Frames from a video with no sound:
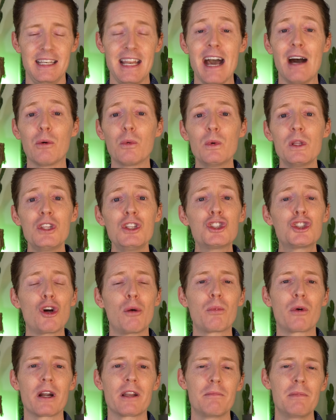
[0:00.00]
Now, with a
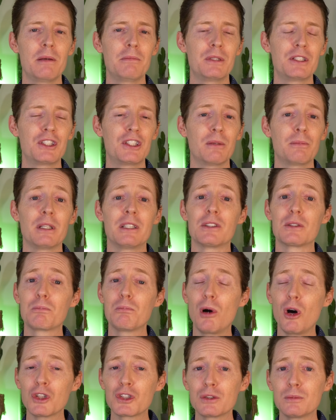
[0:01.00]
ShopRunner membership, it is
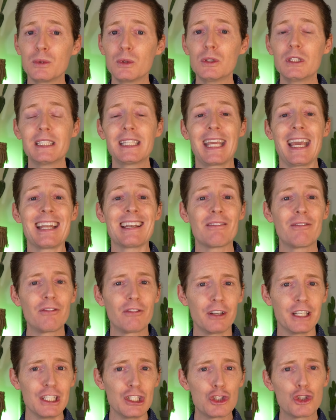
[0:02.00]
possible to get
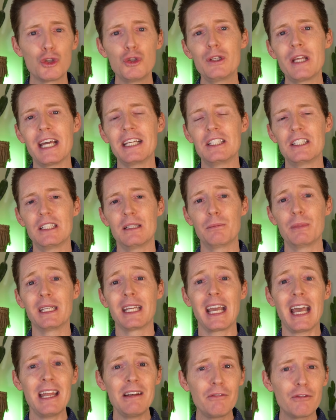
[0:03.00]
free 2-day
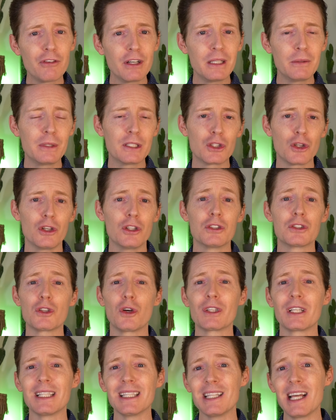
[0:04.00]
shipping and free returns
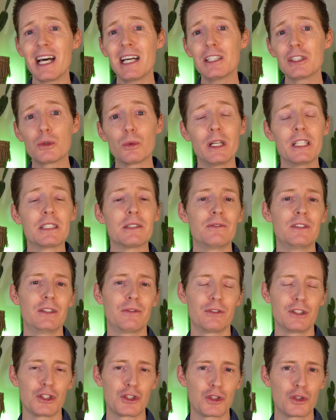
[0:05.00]
on a large range of
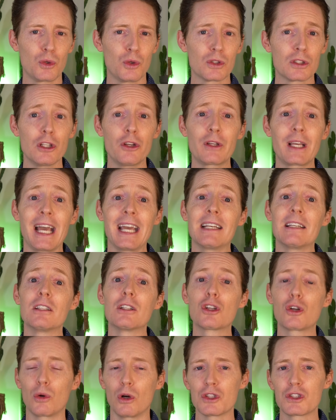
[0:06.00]
different stores located
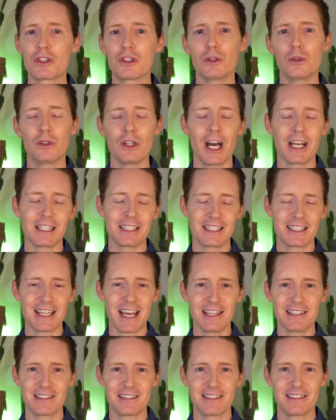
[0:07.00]
across the United
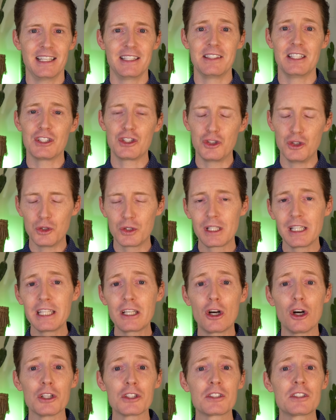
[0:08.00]
States, and this usually
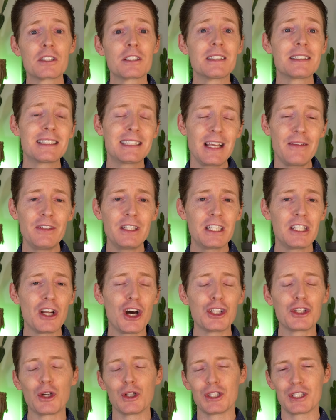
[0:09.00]
costs
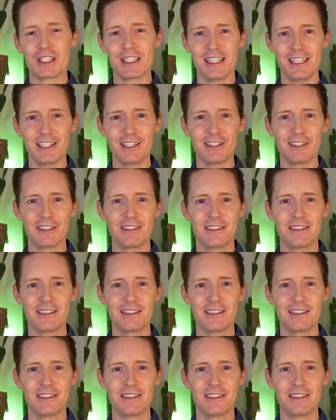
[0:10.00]
$79 a year.